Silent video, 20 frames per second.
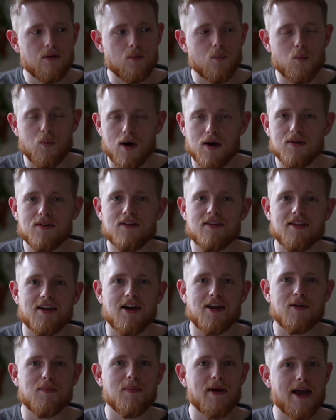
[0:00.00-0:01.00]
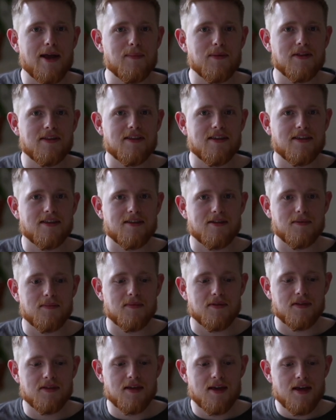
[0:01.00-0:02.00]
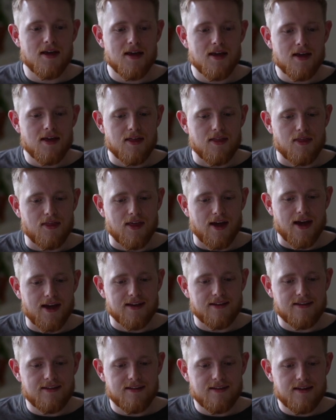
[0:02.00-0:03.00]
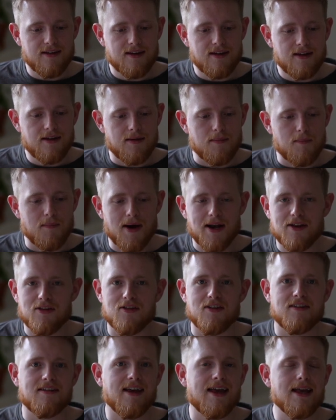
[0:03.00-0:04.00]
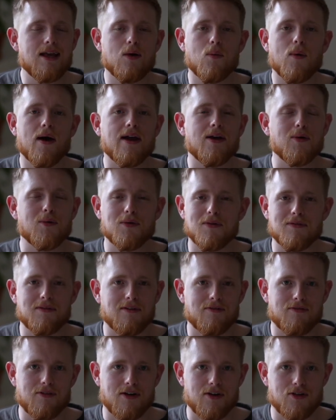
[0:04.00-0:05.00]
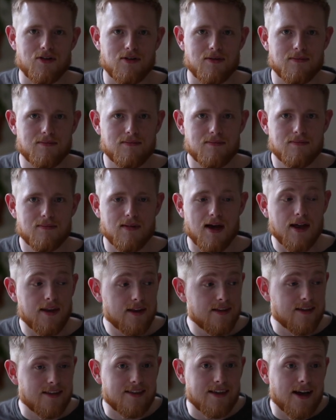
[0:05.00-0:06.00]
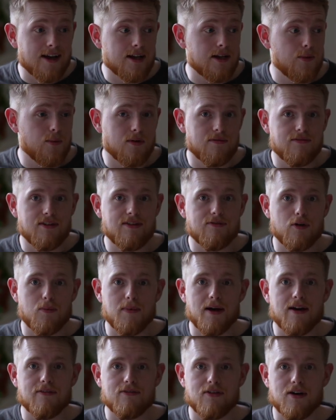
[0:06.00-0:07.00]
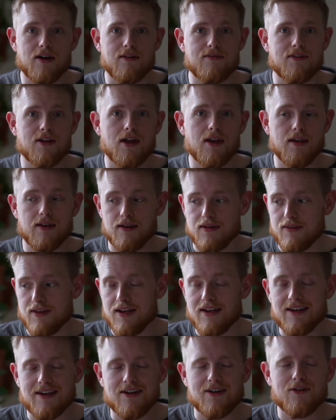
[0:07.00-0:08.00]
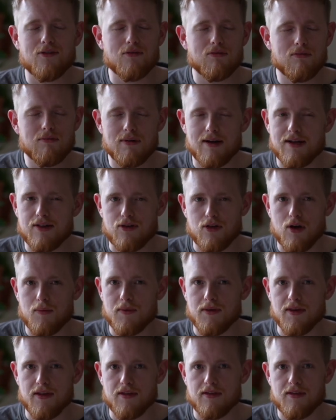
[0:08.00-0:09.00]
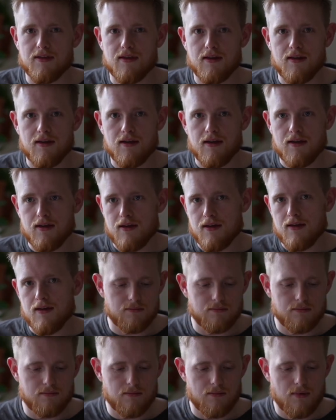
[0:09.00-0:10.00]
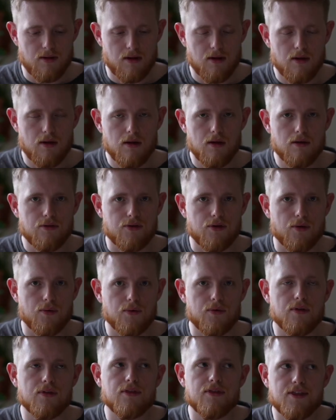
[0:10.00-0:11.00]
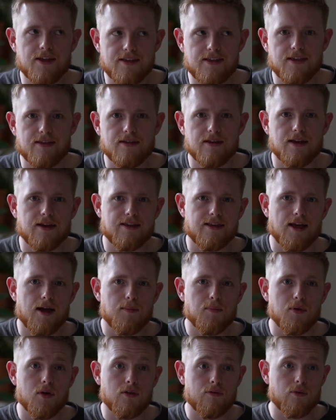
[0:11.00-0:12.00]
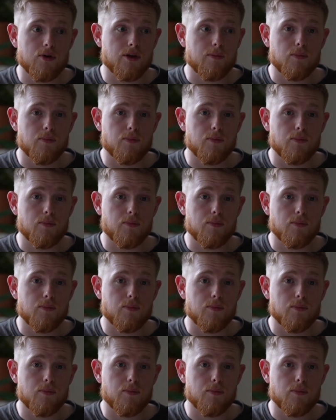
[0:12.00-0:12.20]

well-designed payment systems that manage to take away all of the friction. And that's exactly what VivoBarefoot have done. They did a great job at this. So this is an example of what the